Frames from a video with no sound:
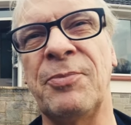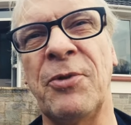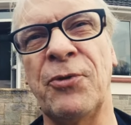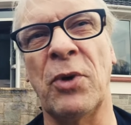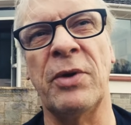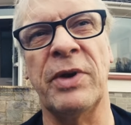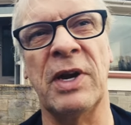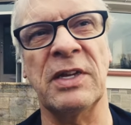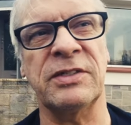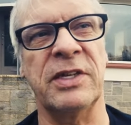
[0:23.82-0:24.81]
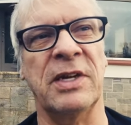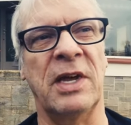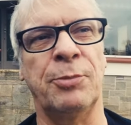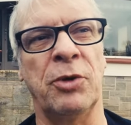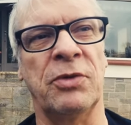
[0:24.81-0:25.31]
before I realized it,
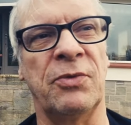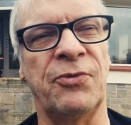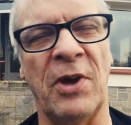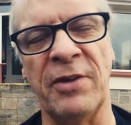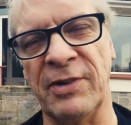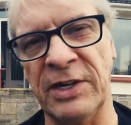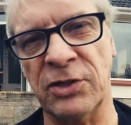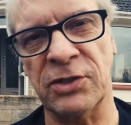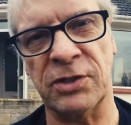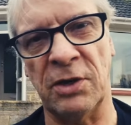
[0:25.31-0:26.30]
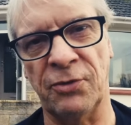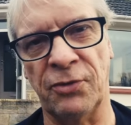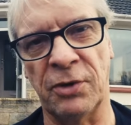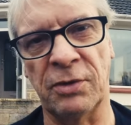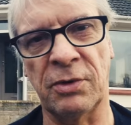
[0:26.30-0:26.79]
I put 5 liters
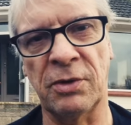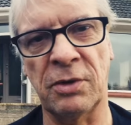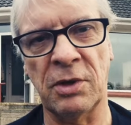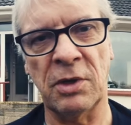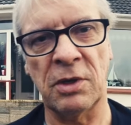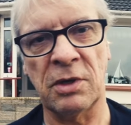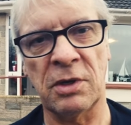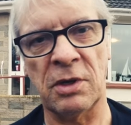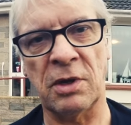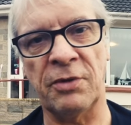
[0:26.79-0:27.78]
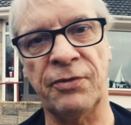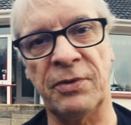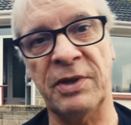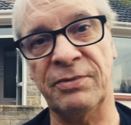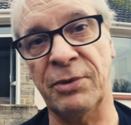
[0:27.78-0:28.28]
of
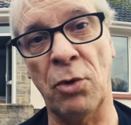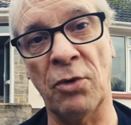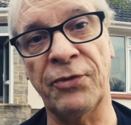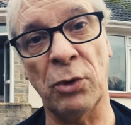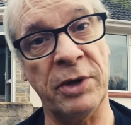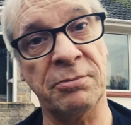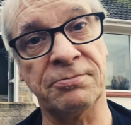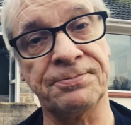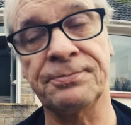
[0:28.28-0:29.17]
the wrong fuel in.